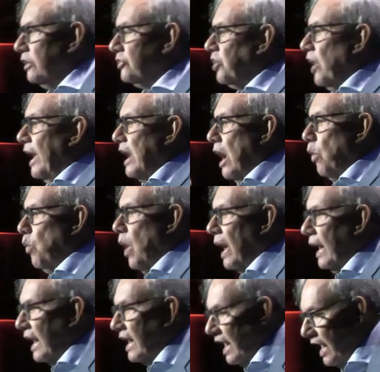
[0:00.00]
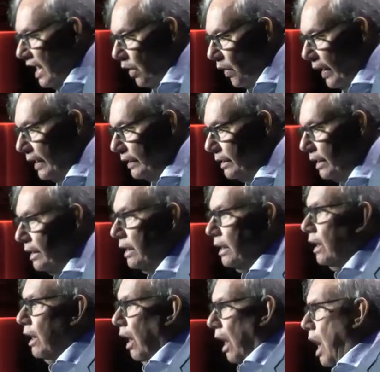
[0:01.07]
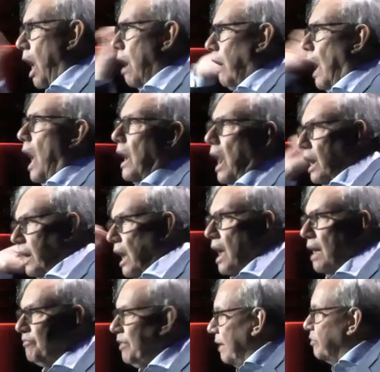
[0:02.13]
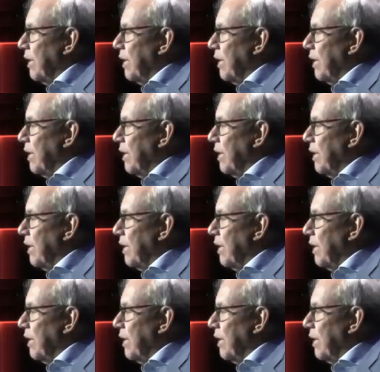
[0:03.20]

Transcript: So I don't want to hear it. Oh God, I can't,